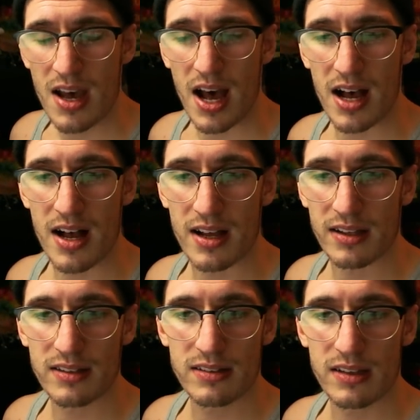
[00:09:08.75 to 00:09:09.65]

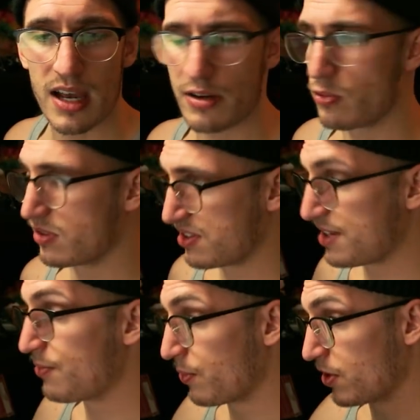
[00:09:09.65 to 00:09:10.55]
And we'll
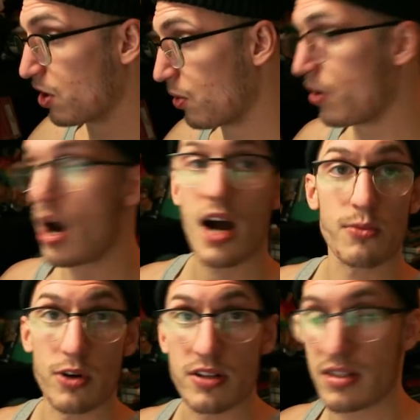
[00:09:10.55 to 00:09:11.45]
see when we go
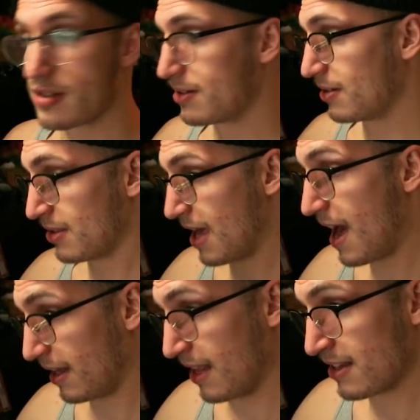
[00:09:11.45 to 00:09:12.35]
onward
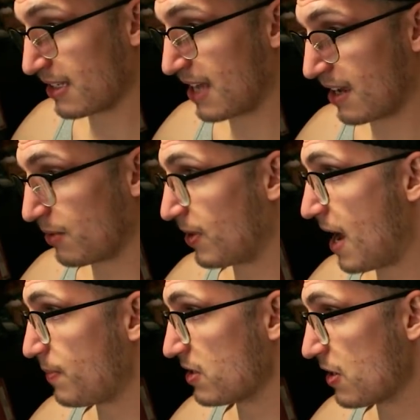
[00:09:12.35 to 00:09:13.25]
that's exactly what
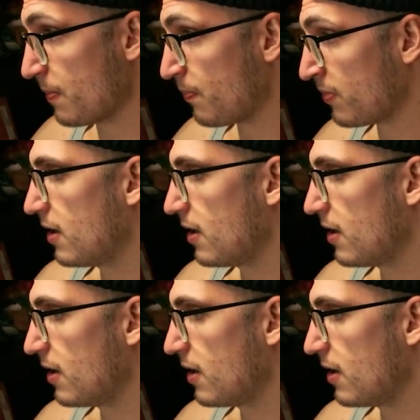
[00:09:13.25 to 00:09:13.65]
happened here.